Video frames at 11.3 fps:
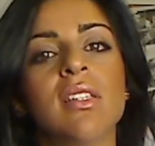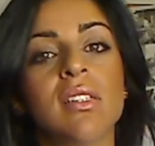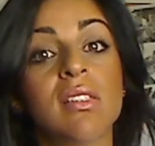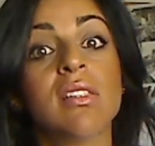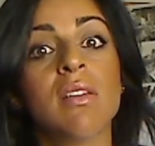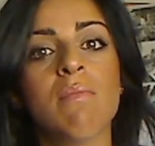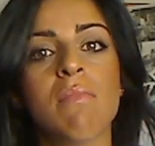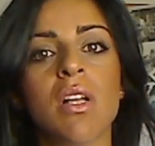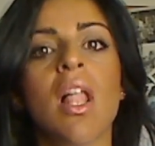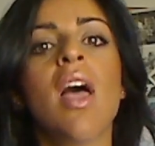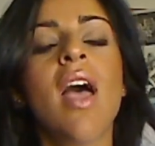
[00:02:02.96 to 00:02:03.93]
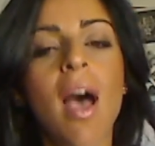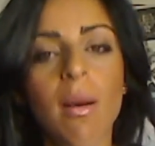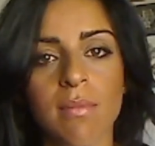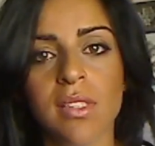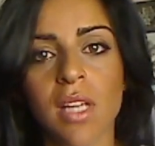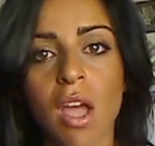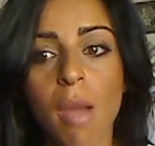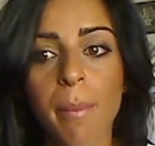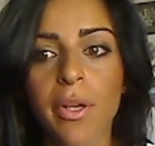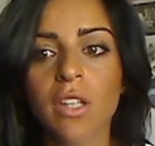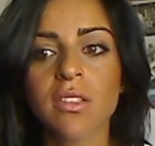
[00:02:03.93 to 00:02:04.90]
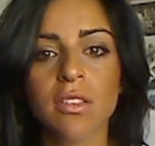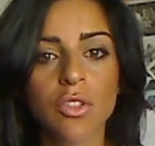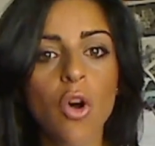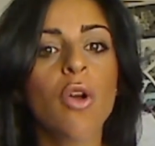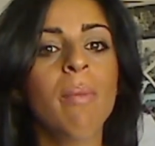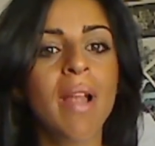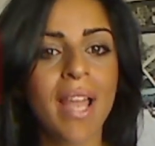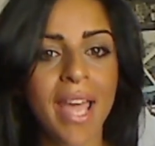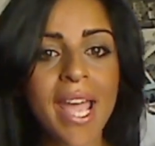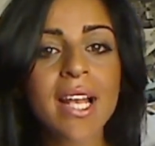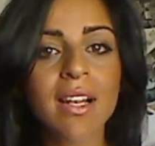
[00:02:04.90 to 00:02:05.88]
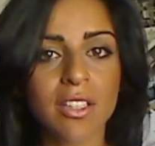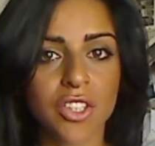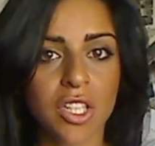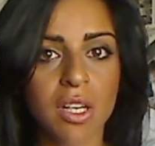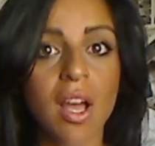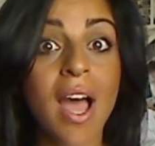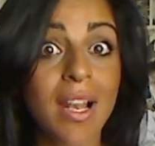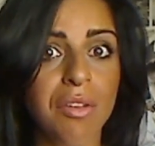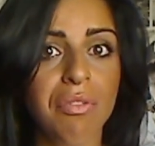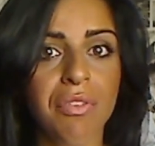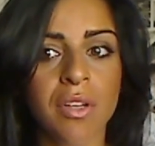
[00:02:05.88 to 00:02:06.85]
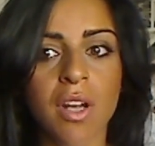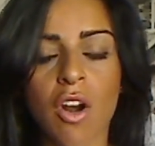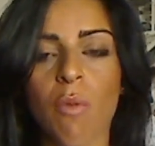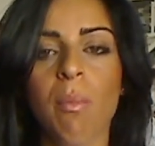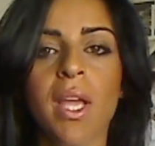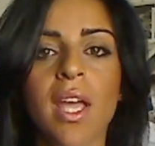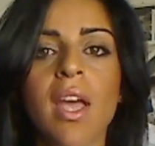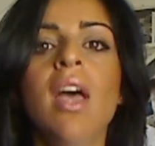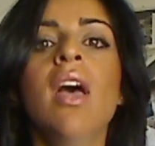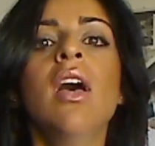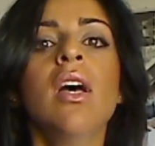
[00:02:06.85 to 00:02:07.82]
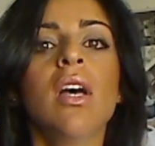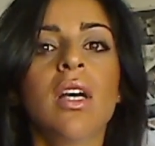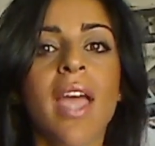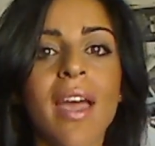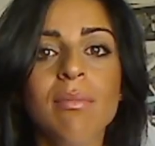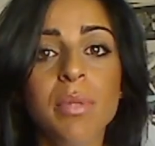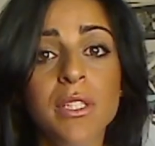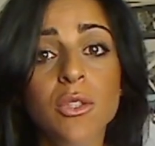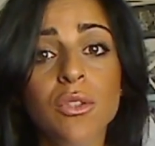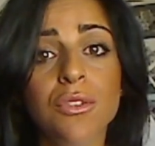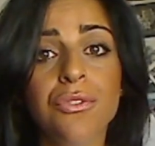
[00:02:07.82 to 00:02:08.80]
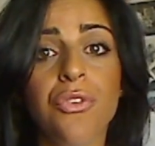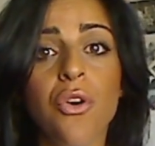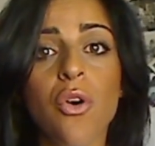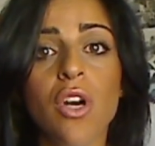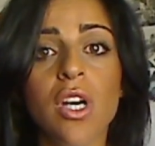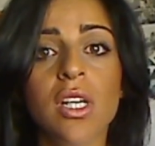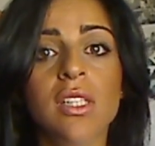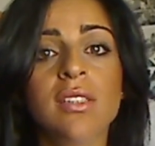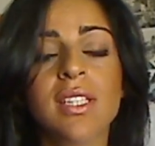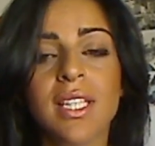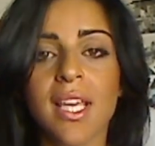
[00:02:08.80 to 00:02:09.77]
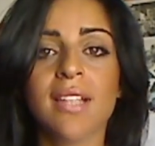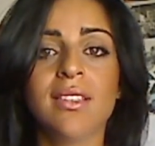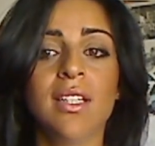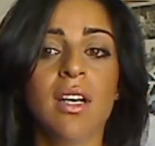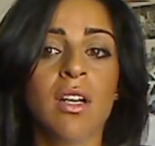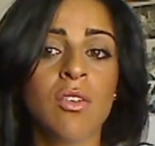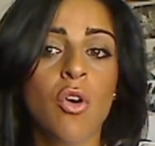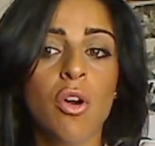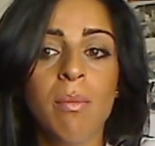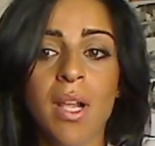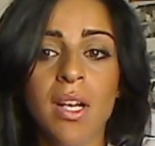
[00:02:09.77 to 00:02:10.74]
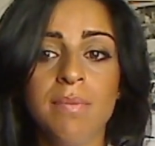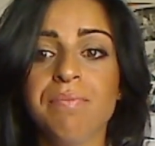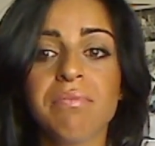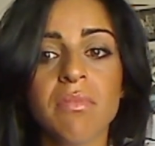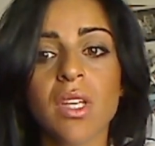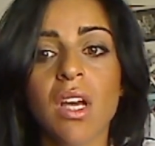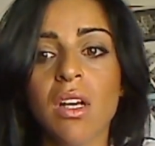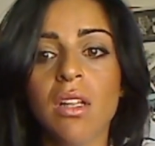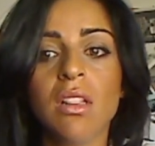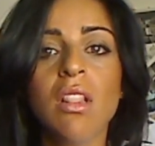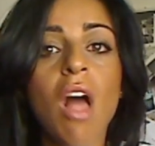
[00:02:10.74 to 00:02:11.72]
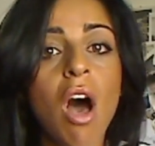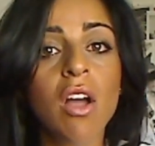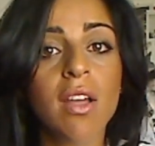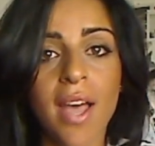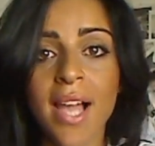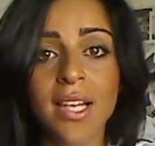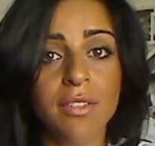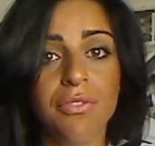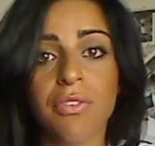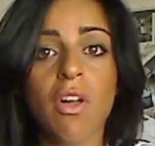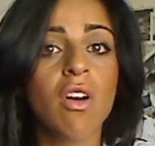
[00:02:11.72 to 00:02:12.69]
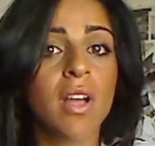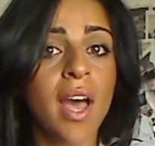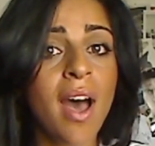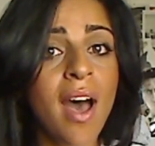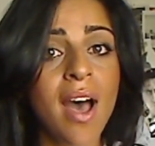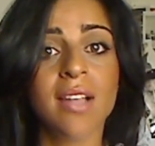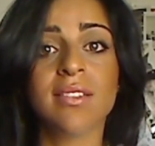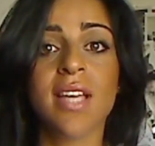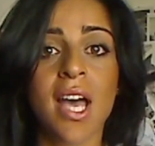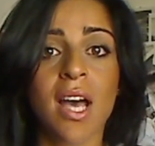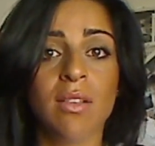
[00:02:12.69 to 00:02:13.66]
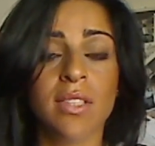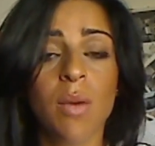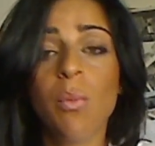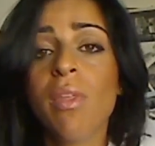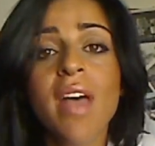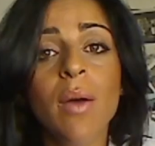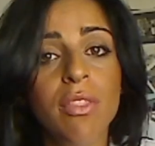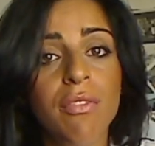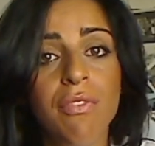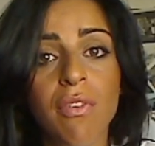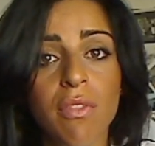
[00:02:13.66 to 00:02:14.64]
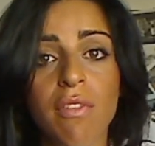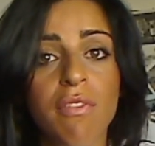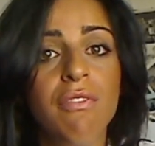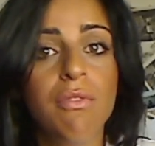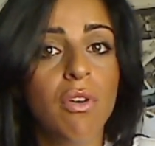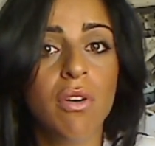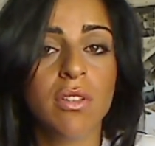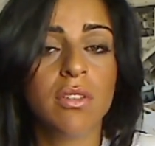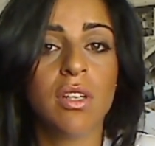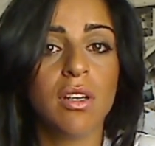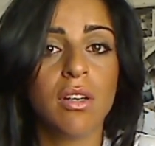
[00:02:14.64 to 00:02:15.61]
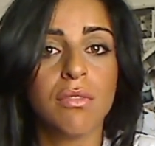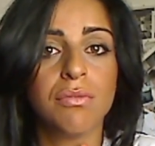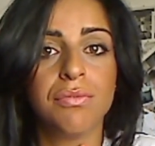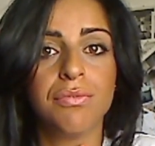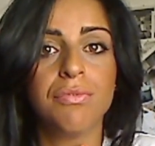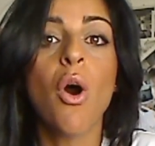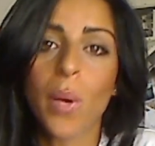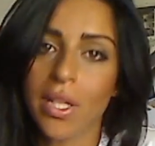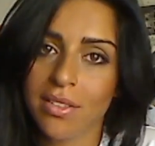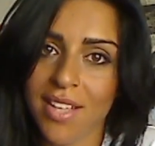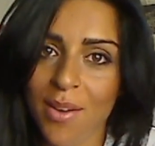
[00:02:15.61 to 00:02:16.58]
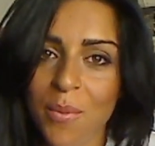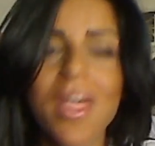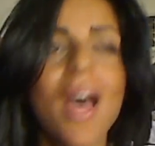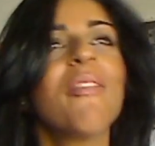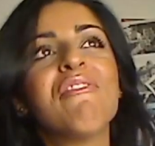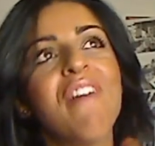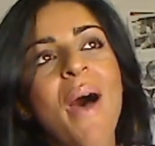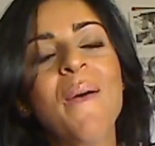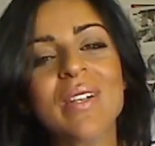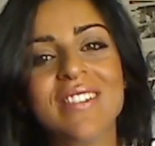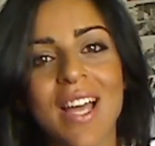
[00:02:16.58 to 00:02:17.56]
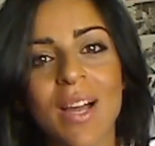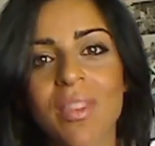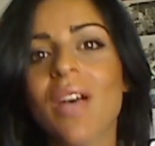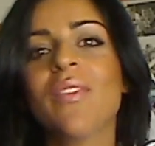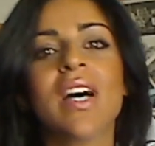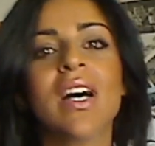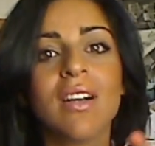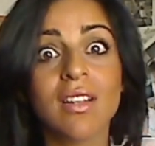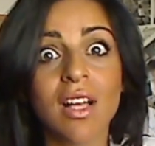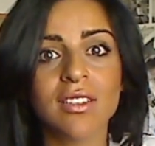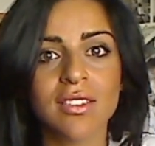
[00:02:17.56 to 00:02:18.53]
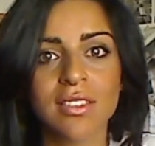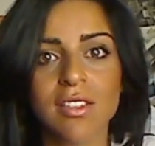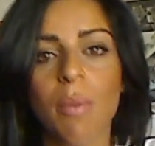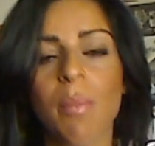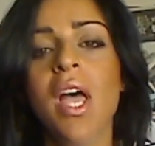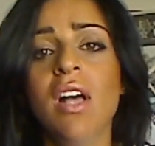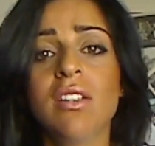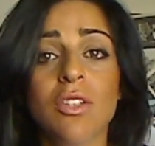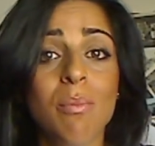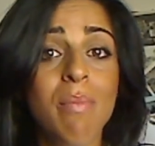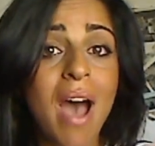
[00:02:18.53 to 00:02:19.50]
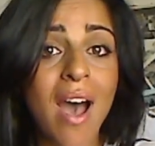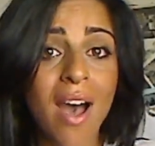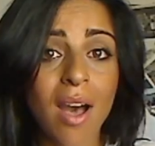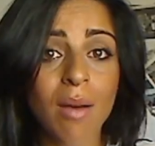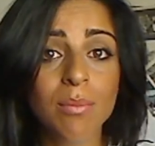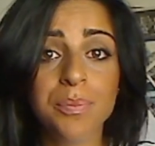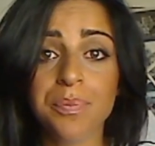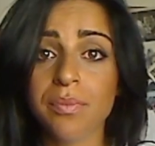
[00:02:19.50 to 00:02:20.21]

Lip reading: this symbol Hamza, because the normal A letter, alif in Arabic, can be used for indicating a normal long alif, long a sound, without the vocal sound, without the vowel sound, without the glottal stop. So bab,